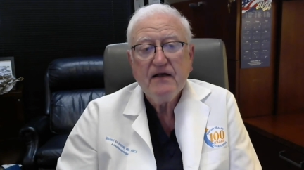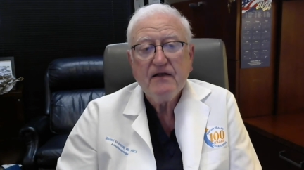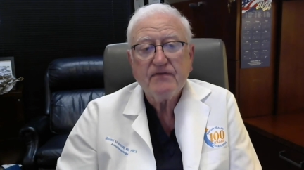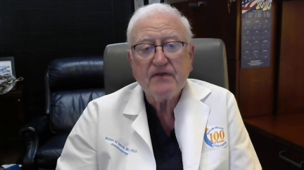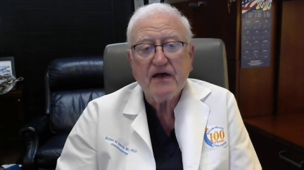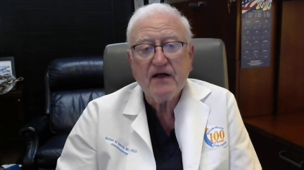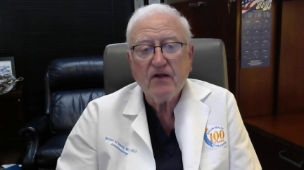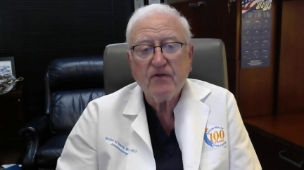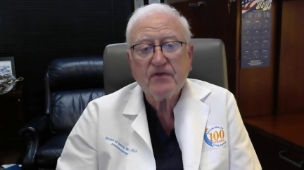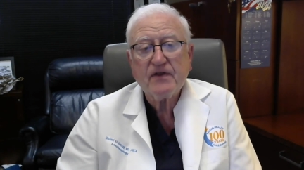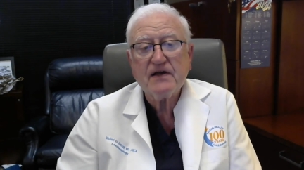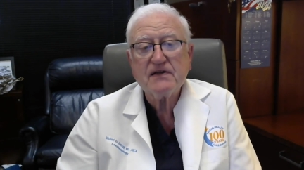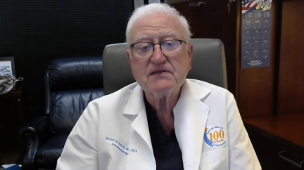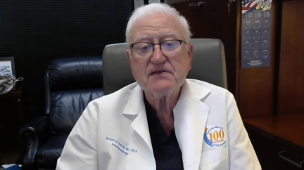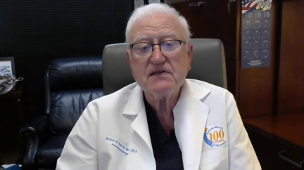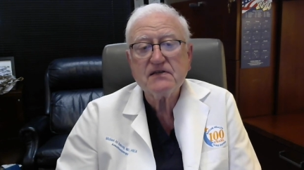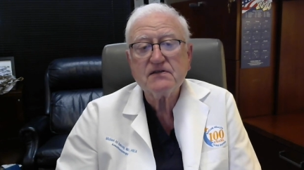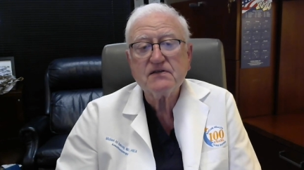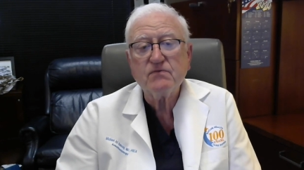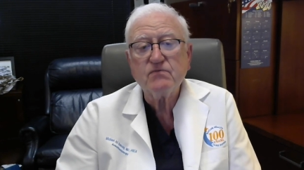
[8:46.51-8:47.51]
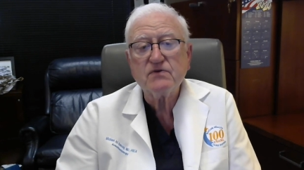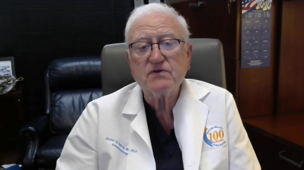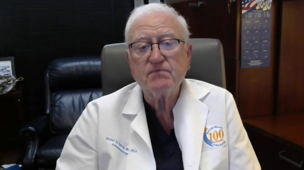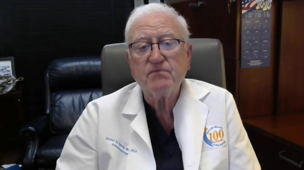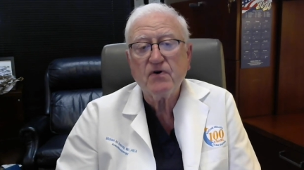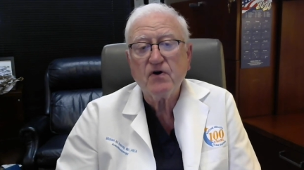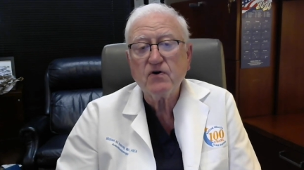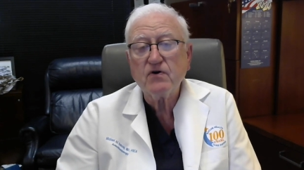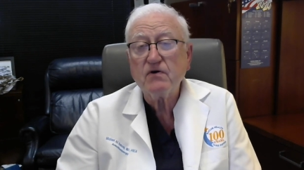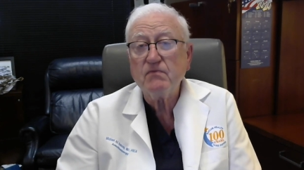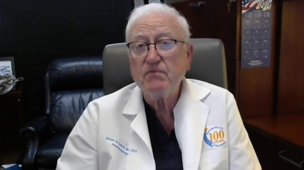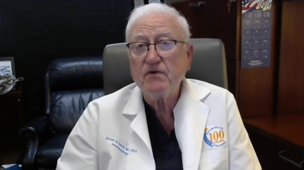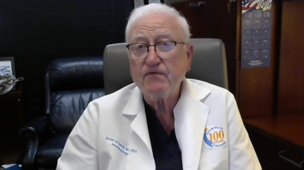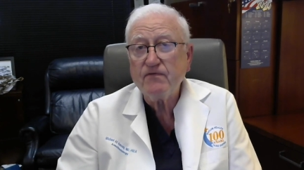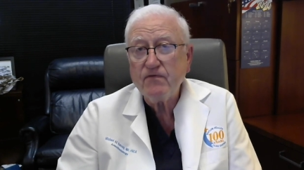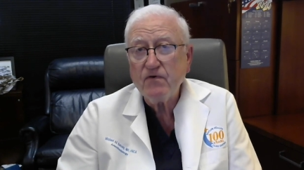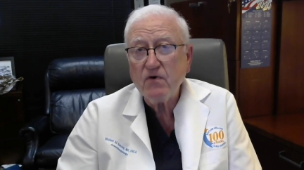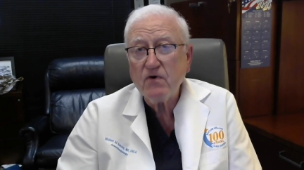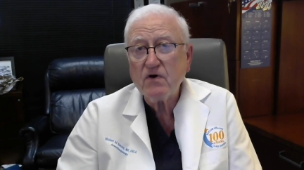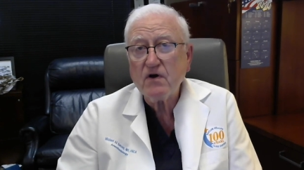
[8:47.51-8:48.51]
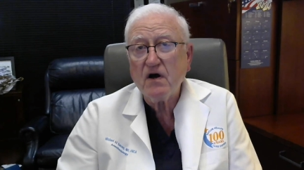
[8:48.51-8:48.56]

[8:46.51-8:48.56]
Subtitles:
The healthcare system was broken before